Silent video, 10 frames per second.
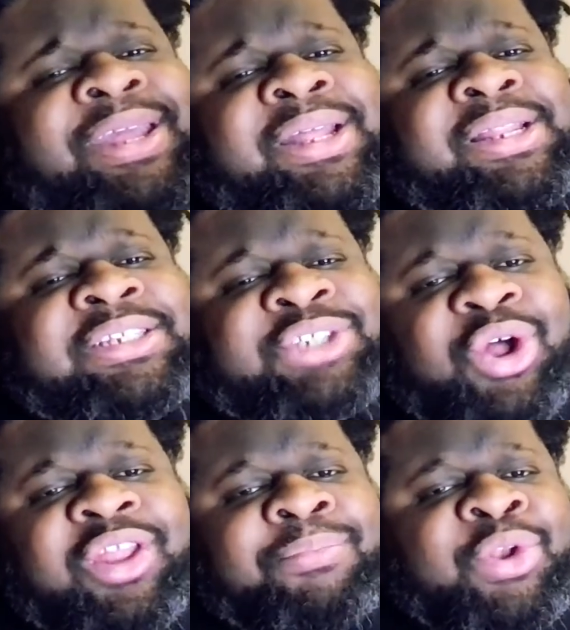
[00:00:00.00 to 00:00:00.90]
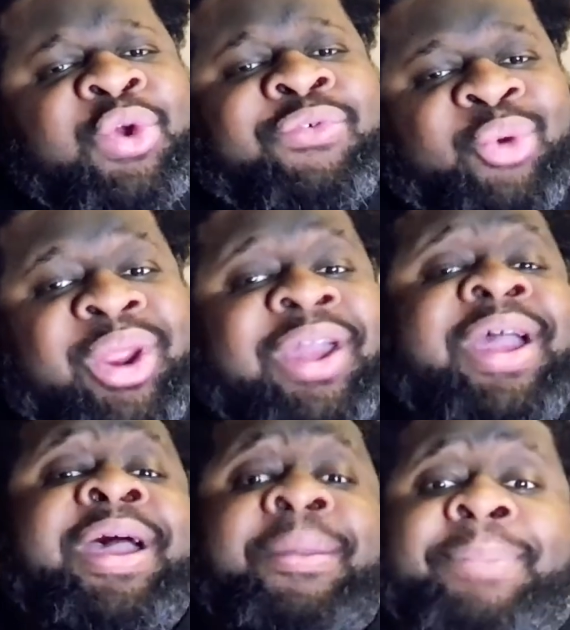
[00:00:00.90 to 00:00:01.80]
let's call it maneuvering,
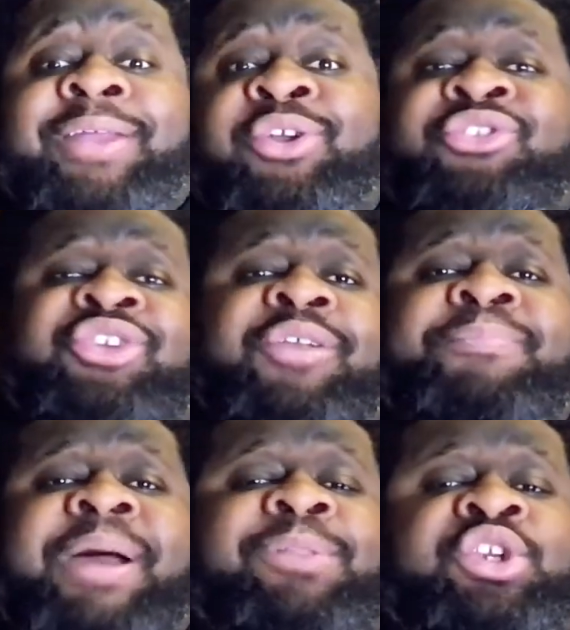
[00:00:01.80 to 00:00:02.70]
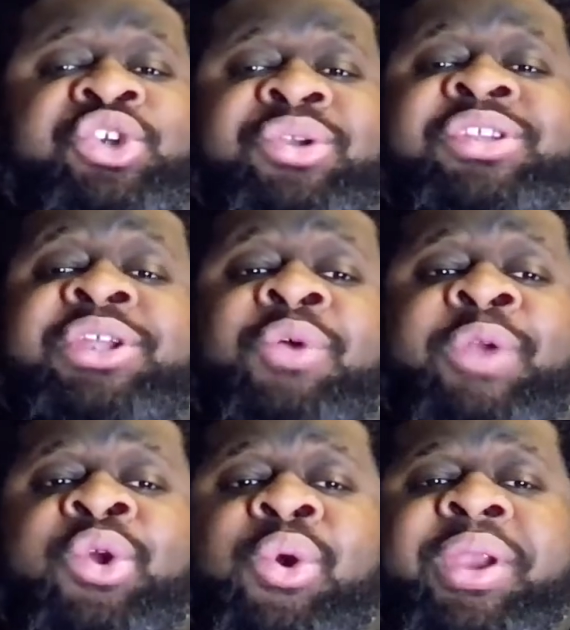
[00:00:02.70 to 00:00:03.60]
by their shared publisher Tito
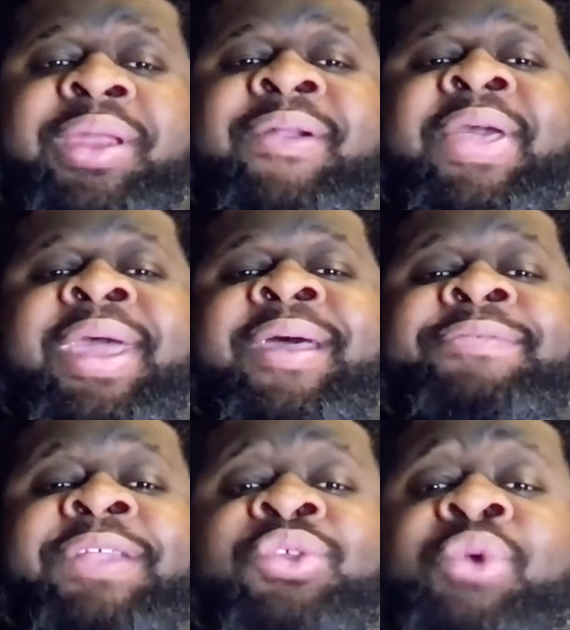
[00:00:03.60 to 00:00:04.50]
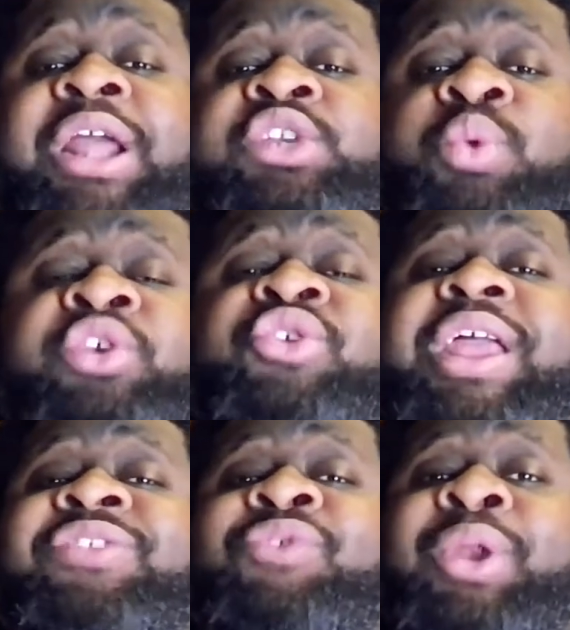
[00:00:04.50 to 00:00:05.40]
Ricordi, that the rights were
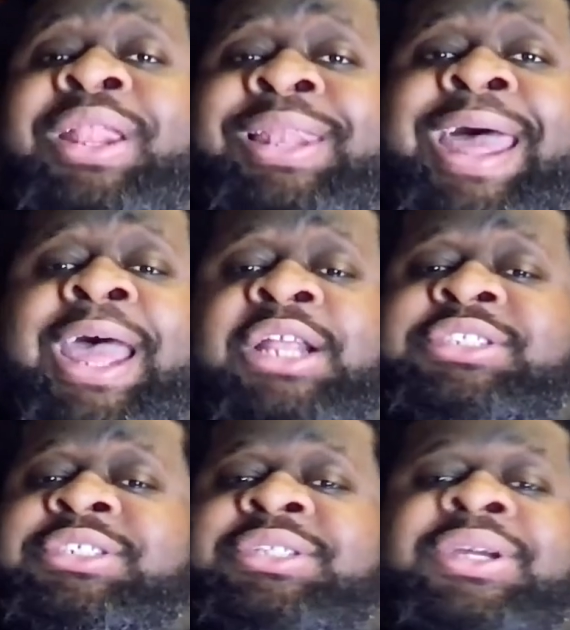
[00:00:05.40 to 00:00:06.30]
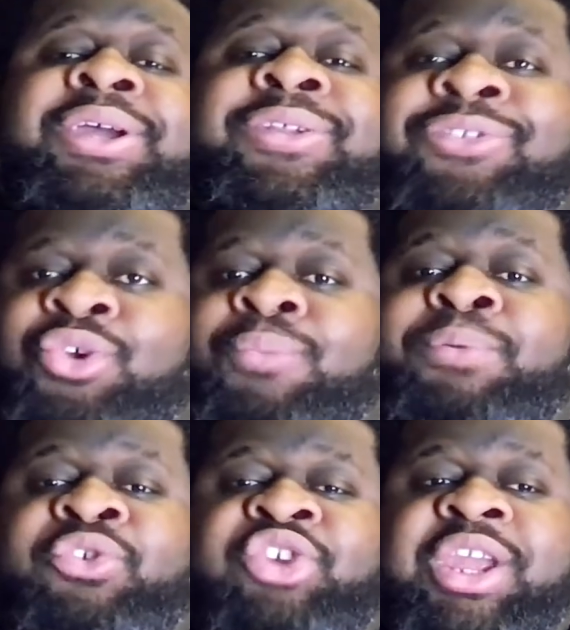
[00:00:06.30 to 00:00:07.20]
transferred at last to
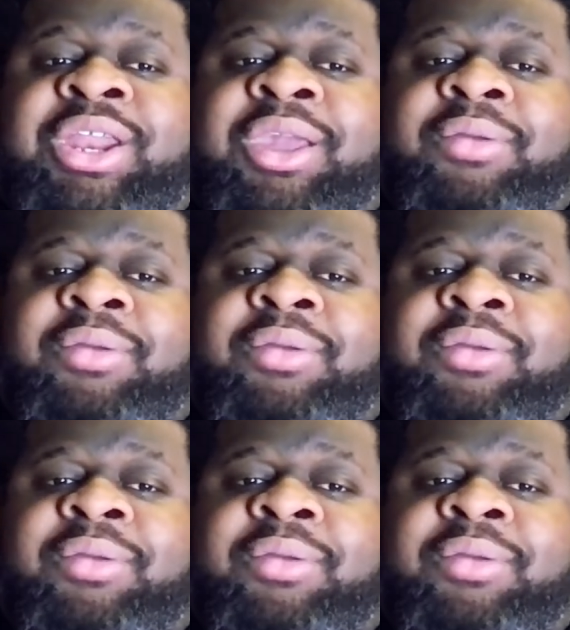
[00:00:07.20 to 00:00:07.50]
Puccini.